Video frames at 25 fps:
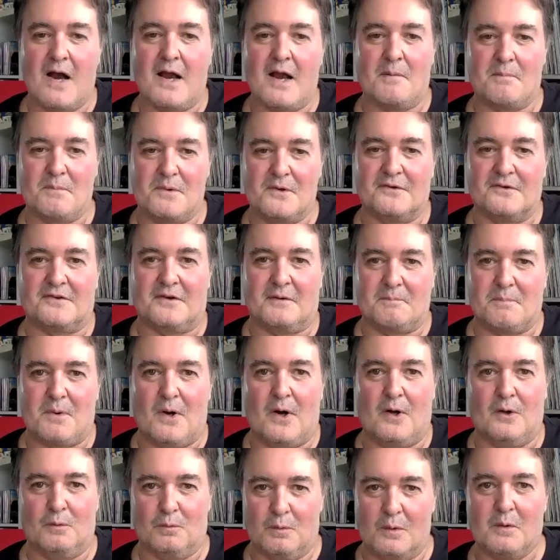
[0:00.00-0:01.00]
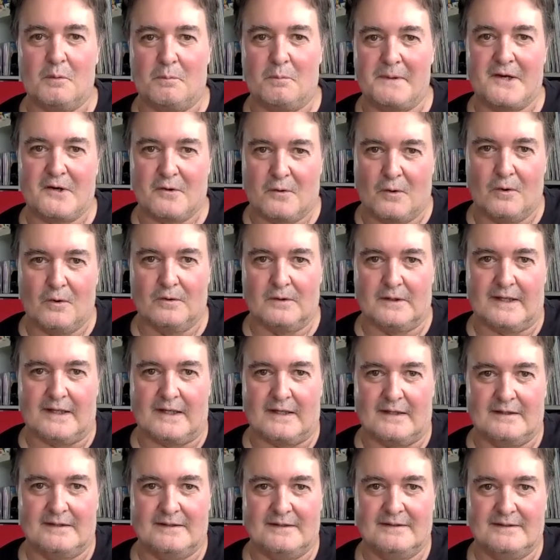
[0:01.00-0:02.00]
the Myer Music Bowl will be
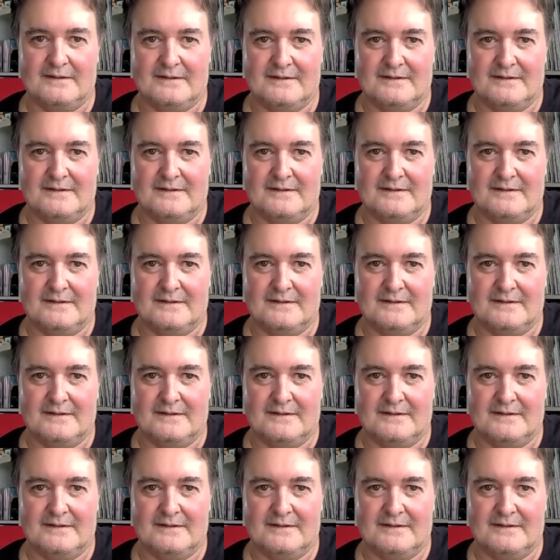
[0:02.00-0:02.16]
calling.